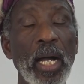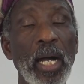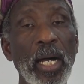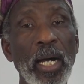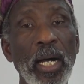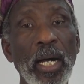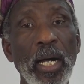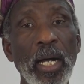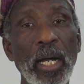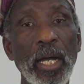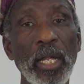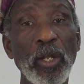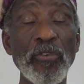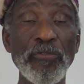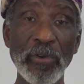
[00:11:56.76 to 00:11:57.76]
Uh,
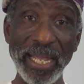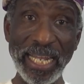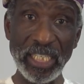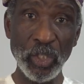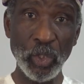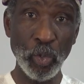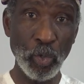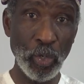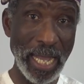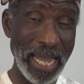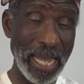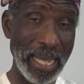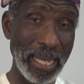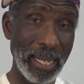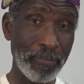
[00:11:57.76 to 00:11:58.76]
don't forget to
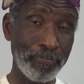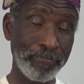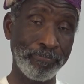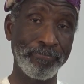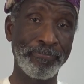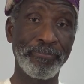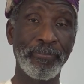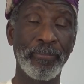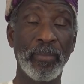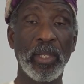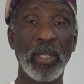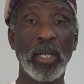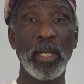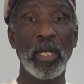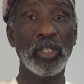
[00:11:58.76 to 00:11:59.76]
uh,
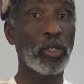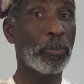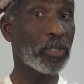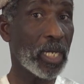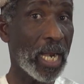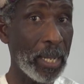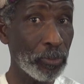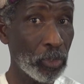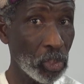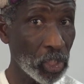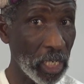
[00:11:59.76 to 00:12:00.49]
subscribe to the